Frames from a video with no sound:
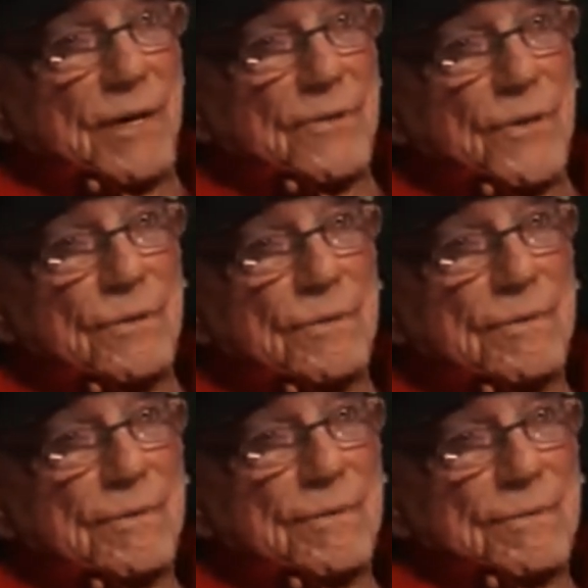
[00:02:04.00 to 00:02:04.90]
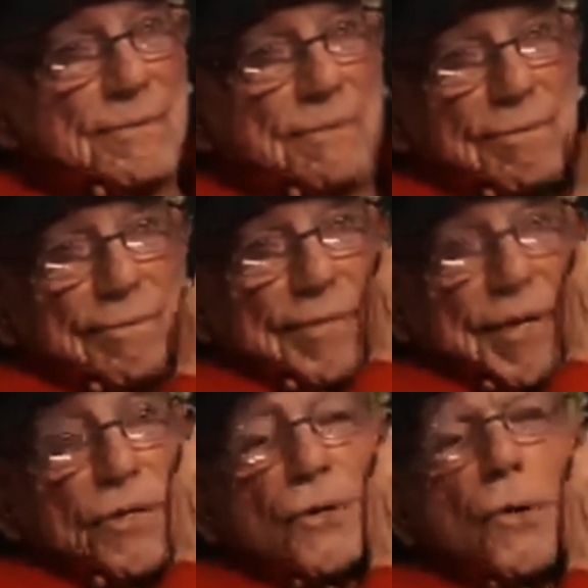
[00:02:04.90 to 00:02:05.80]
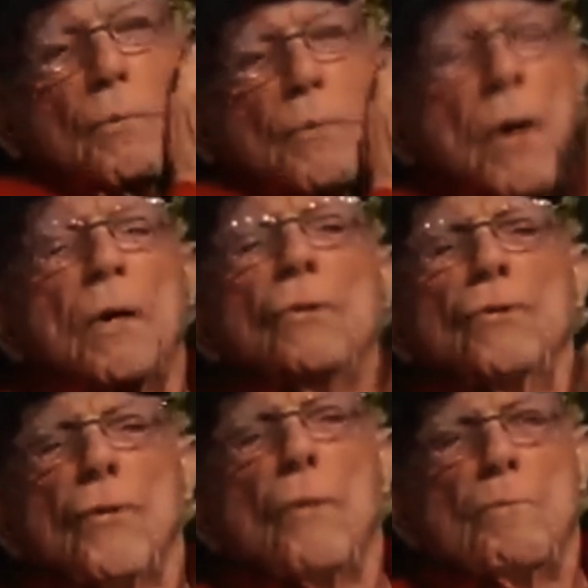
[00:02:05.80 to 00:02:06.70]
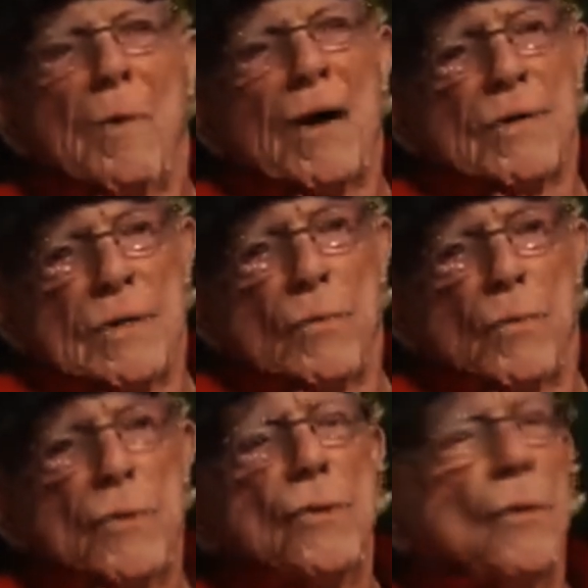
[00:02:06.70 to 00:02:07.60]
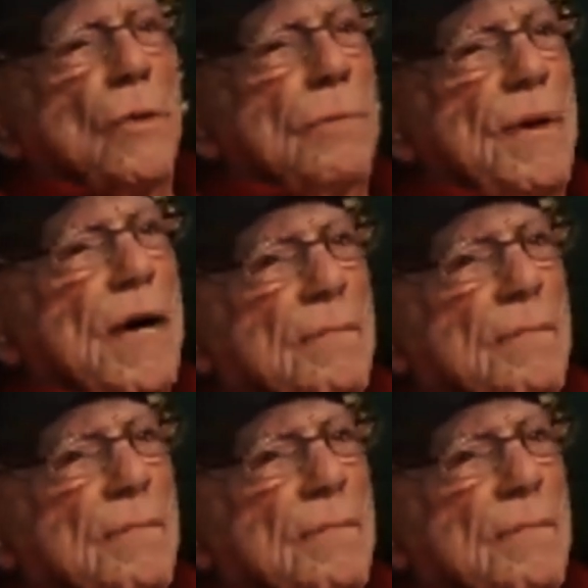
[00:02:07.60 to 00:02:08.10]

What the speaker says: you. And you don't bother them. When you know a man